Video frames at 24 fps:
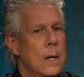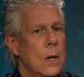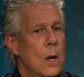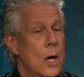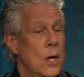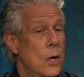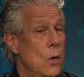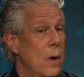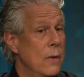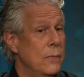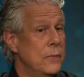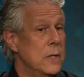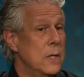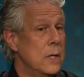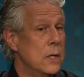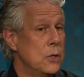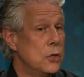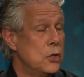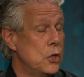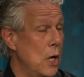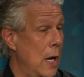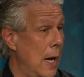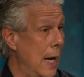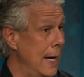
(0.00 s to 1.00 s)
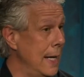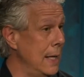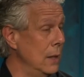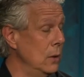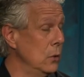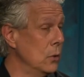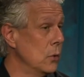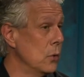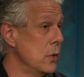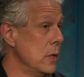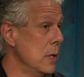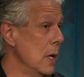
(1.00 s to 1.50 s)
And often a
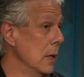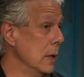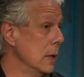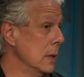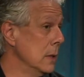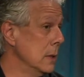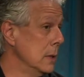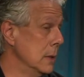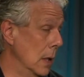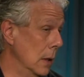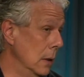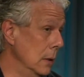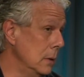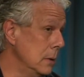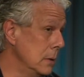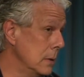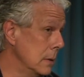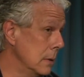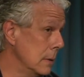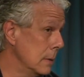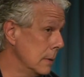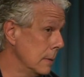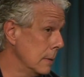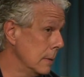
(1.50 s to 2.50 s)
child or young adult